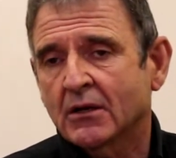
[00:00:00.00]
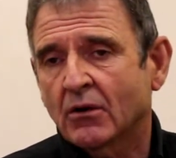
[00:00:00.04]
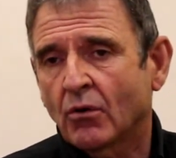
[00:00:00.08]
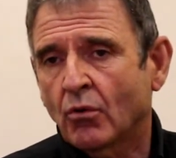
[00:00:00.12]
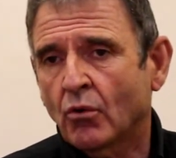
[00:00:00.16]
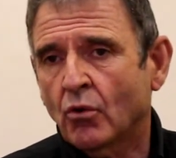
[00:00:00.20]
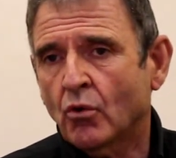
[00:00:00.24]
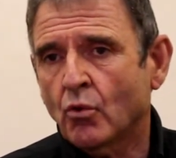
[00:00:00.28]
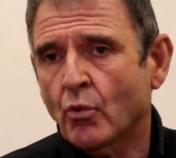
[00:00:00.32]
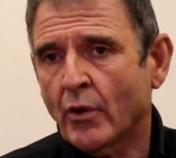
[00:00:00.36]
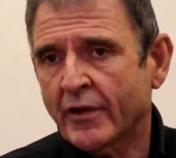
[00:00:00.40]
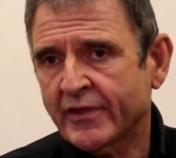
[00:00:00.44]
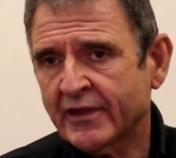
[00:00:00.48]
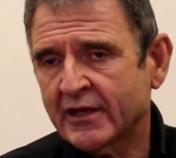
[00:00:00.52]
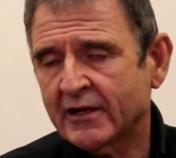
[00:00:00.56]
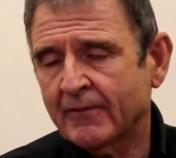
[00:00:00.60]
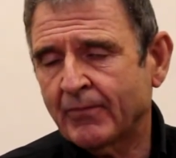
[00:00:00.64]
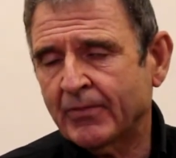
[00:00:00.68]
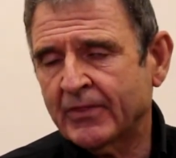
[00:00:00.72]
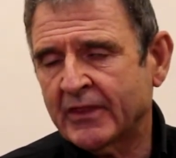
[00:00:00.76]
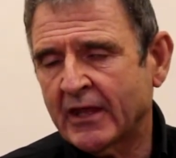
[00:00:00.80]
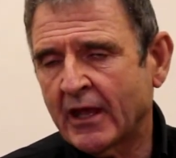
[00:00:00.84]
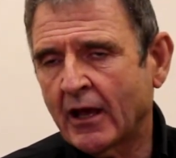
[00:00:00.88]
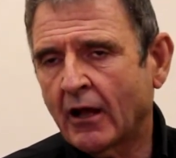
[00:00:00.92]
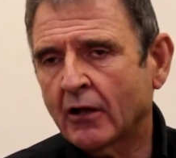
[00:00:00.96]
or whether
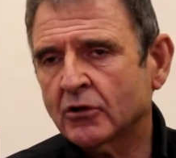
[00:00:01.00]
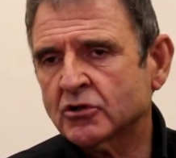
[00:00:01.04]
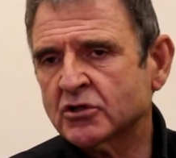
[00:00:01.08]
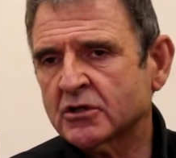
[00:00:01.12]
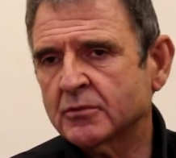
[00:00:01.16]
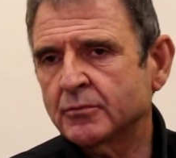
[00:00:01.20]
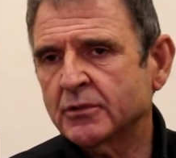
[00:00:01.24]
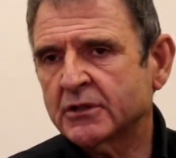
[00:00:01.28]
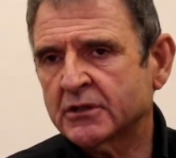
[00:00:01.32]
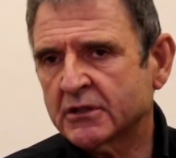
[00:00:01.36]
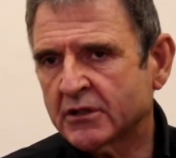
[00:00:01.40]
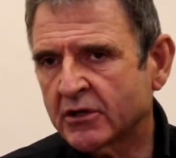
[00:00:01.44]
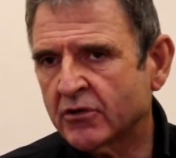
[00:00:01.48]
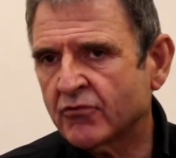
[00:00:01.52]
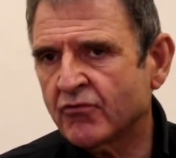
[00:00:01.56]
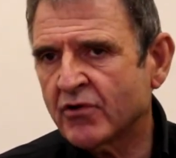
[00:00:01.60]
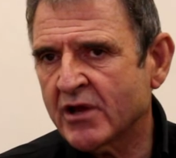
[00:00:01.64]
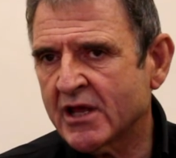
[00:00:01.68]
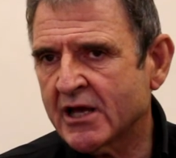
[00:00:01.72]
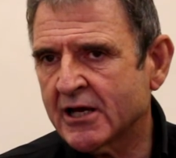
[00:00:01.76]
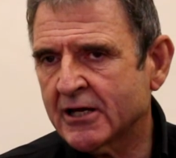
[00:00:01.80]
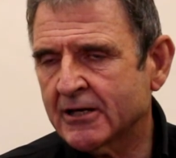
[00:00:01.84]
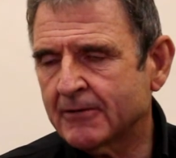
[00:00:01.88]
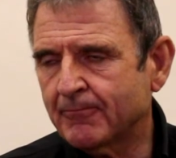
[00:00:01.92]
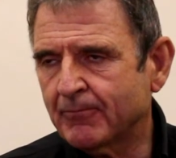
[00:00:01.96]
their ultimate
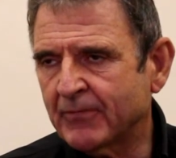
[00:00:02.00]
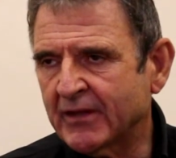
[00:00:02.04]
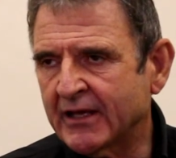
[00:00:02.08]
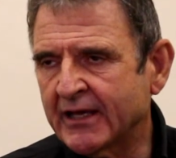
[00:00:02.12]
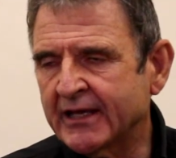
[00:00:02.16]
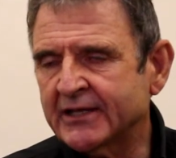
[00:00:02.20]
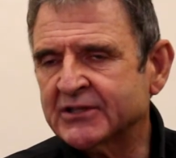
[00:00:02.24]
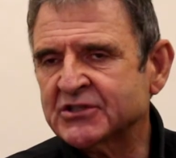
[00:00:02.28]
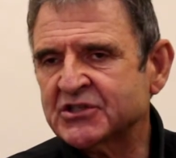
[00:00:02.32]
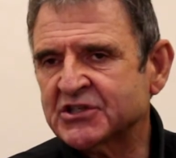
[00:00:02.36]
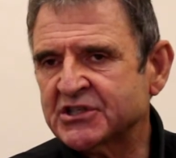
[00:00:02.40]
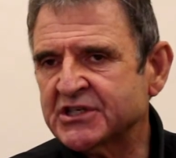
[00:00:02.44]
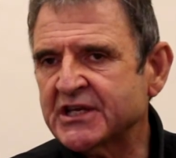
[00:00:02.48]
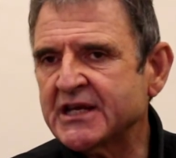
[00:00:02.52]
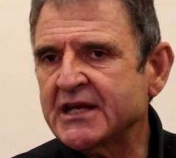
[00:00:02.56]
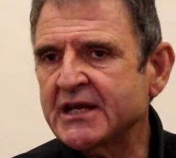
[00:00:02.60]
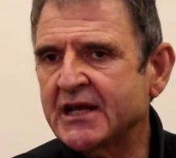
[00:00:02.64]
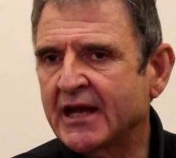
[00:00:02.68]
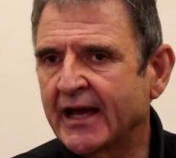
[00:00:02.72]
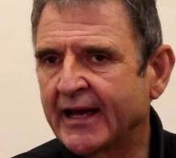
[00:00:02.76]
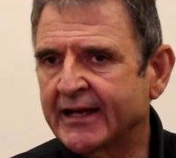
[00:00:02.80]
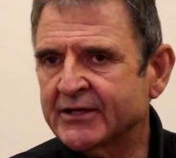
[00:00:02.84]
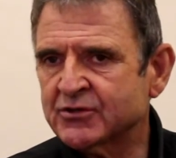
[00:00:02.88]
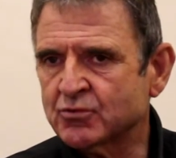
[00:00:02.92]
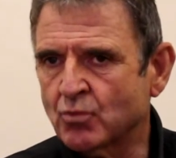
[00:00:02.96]
career is
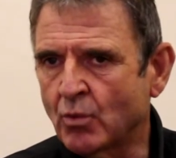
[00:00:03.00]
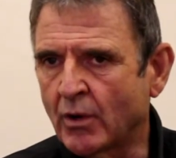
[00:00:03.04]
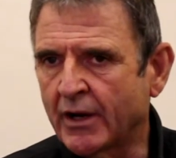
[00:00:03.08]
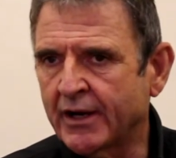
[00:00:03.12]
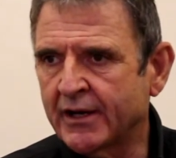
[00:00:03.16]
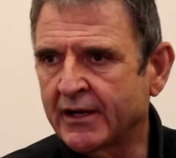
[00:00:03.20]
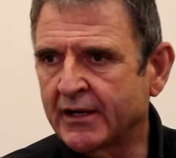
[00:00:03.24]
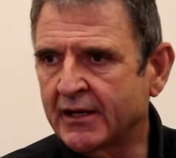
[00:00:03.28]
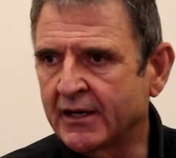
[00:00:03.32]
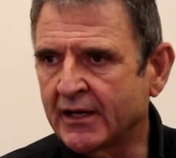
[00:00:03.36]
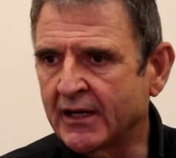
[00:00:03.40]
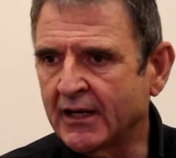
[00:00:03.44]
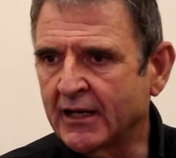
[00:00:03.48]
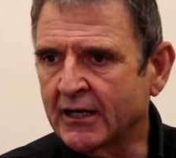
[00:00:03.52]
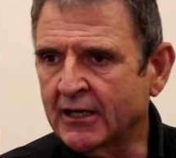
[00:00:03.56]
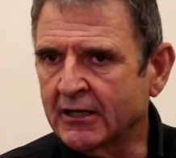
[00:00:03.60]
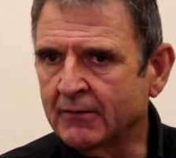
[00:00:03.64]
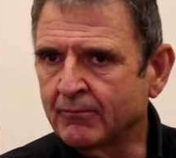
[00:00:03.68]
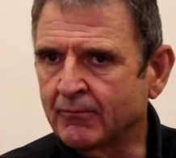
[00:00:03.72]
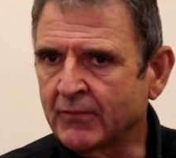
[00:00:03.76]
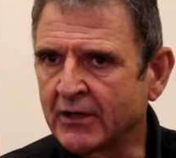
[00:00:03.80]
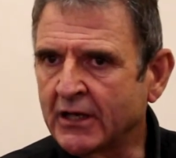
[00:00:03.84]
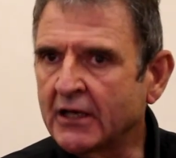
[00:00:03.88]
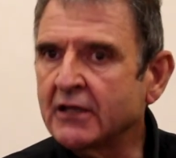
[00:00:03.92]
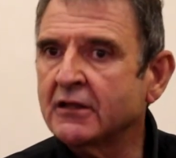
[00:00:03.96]
seen as one
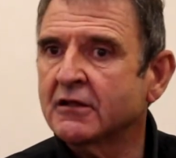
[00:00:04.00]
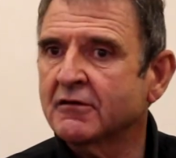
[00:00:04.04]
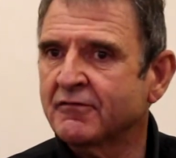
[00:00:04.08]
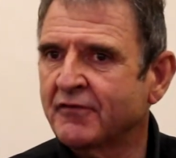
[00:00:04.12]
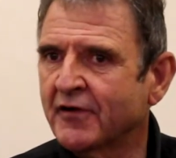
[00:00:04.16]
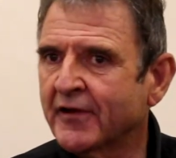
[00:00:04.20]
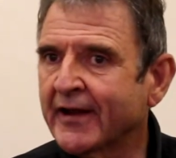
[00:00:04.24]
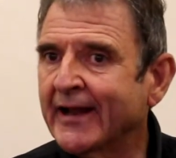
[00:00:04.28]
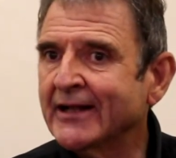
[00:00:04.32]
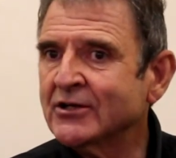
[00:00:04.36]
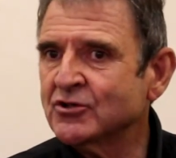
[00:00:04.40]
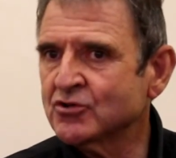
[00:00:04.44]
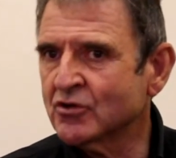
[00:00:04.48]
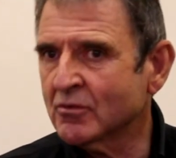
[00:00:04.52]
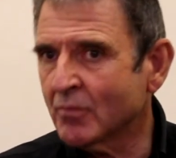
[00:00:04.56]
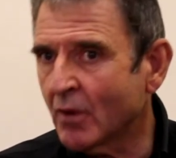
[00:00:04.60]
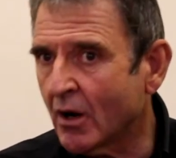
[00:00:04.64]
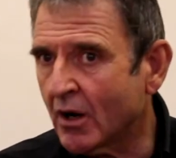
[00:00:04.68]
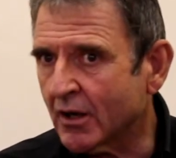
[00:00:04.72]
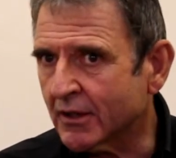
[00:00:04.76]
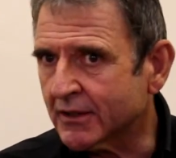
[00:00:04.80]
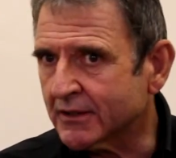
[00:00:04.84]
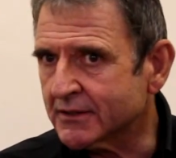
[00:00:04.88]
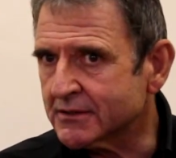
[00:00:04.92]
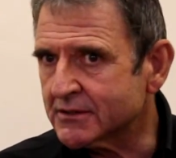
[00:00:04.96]
in the financial
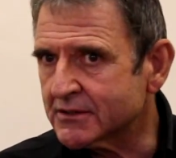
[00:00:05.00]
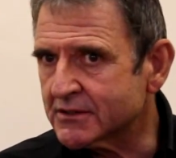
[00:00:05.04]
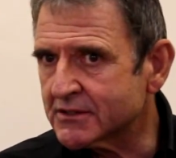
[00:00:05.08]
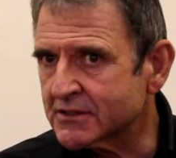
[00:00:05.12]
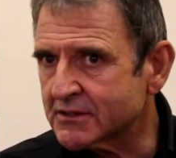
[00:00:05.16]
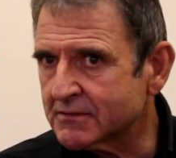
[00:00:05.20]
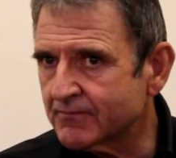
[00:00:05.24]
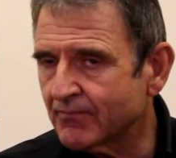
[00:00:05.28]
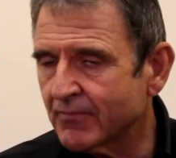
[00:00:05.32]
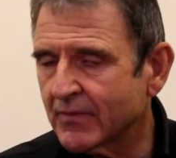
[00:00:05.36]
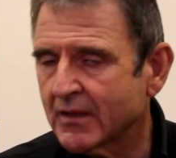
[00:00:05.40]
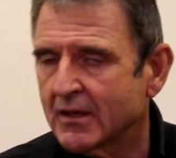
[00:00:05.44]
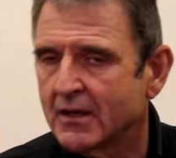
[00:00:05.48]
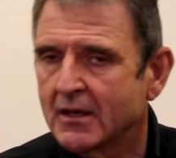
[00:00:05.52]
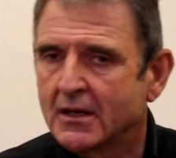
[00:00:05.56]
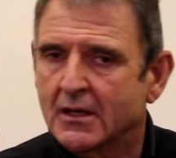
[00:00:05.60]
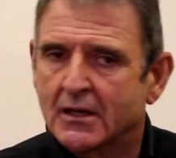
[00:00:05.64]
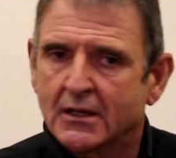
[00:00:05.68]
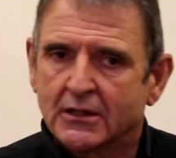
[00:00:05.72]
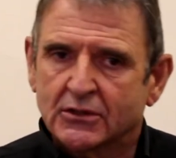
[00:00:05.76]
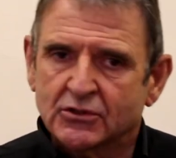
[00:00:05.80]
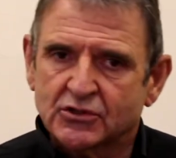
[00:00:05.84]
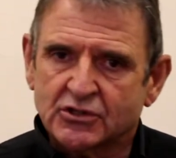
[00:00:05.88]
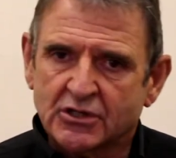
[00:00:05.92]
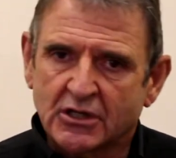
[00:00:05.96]
markets.
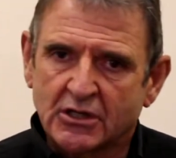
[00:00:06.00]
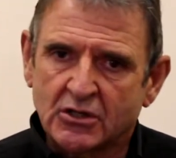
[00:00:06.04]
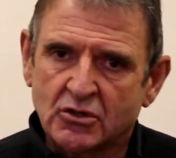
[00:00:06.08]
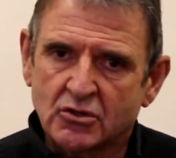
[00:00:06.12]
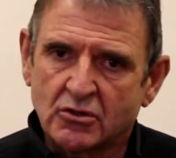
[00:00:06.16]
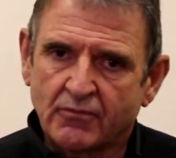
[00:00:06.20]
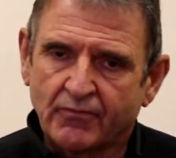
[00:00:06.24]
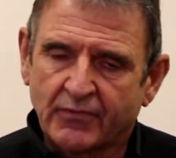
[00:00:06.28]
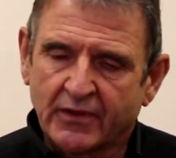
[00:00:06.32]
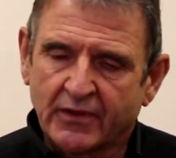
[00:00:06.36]
So